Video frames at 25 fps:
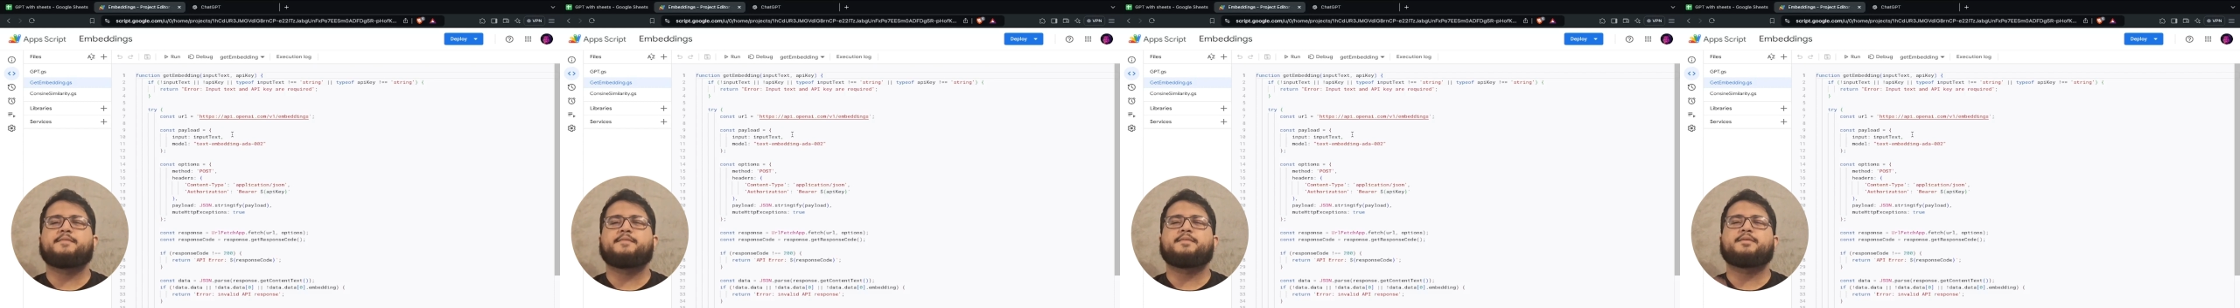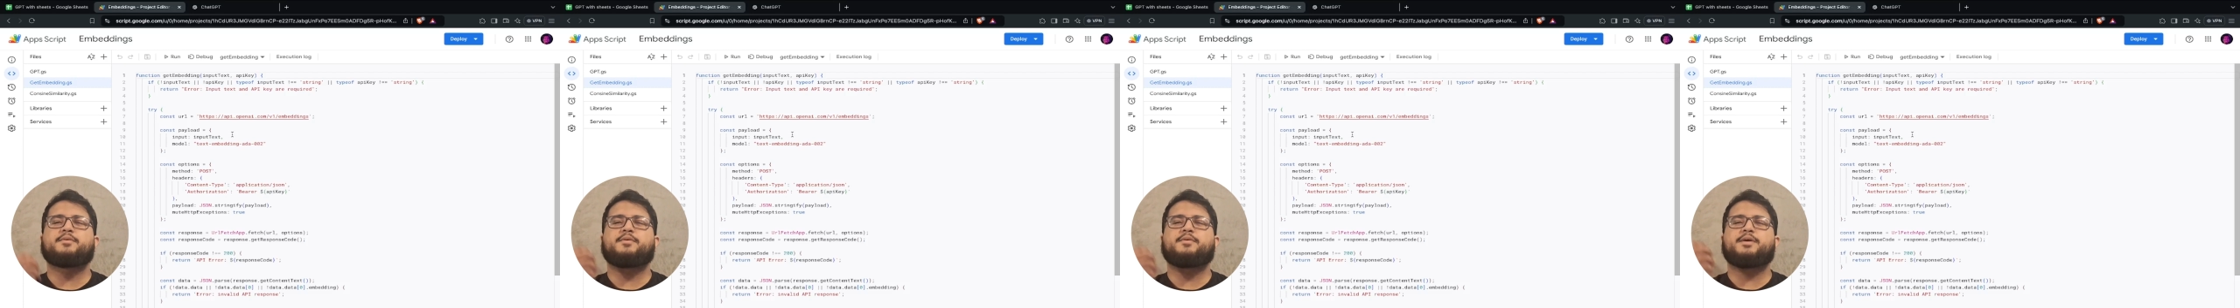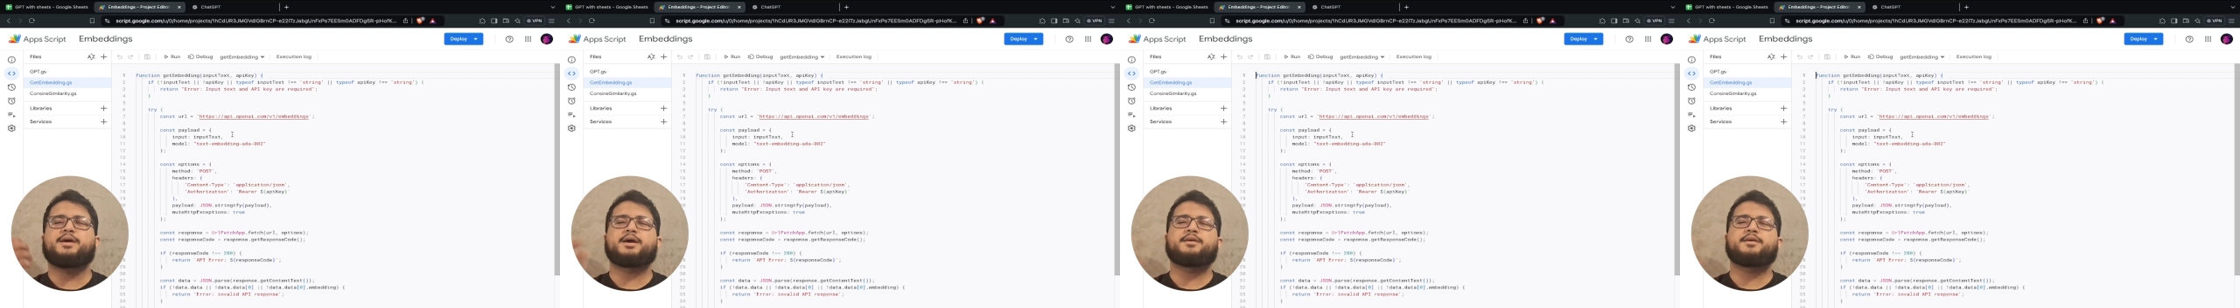
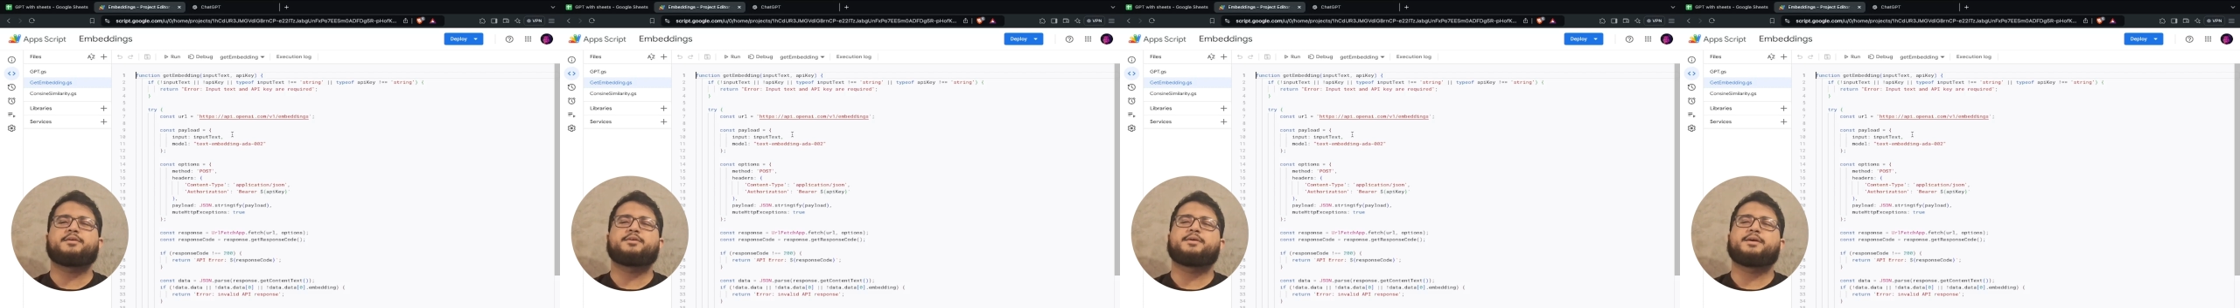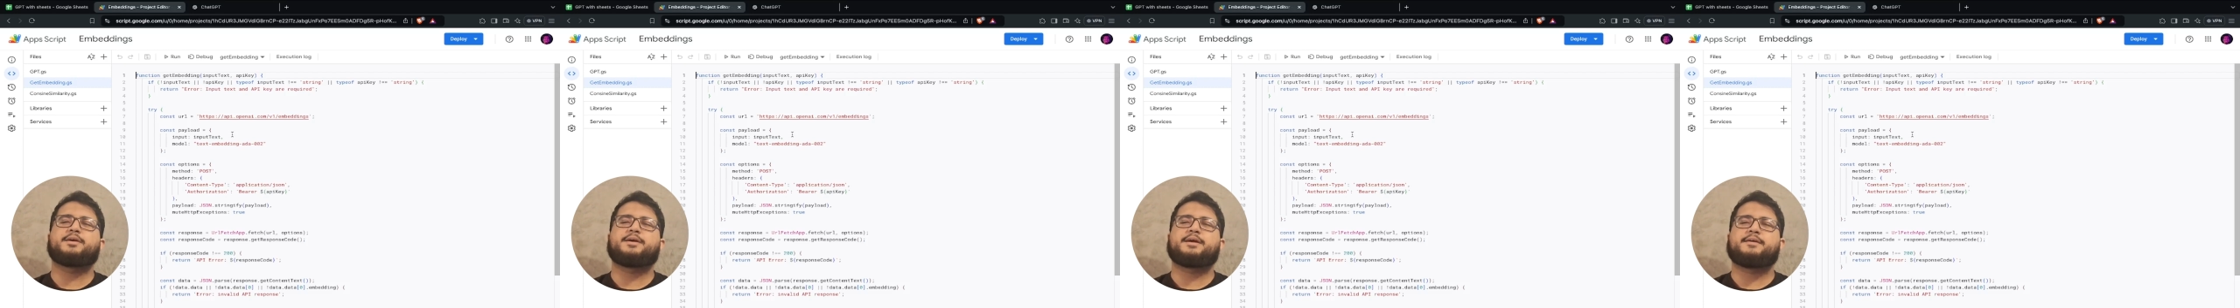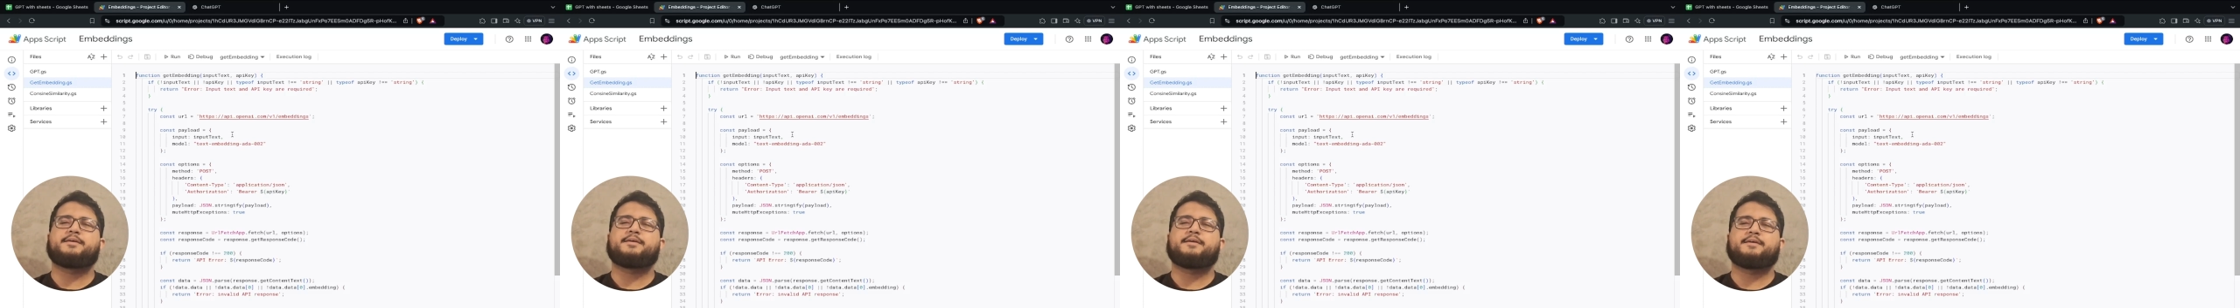to
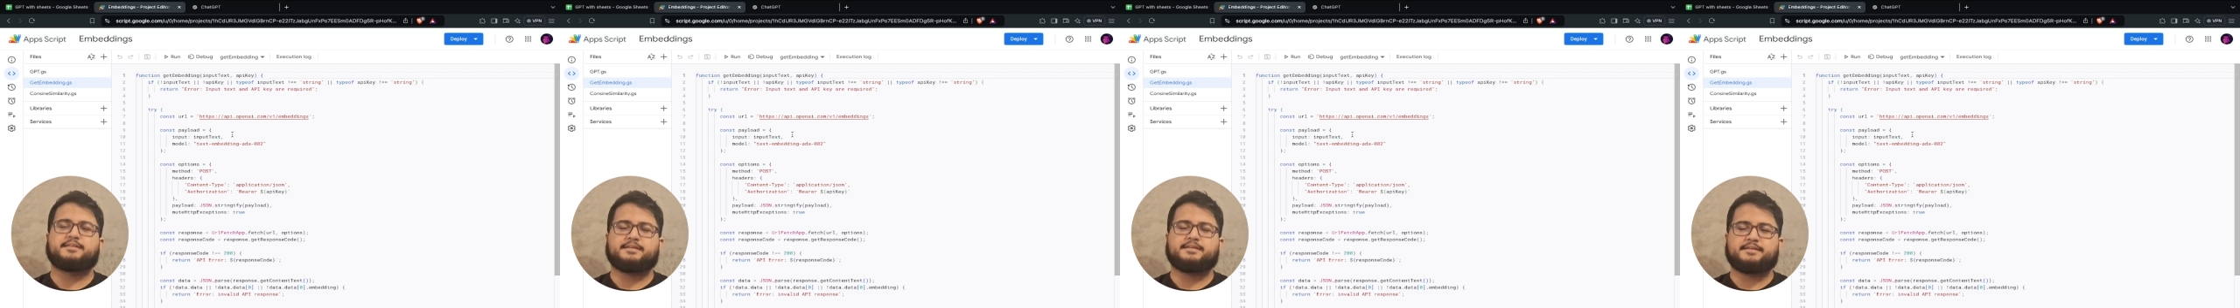calculate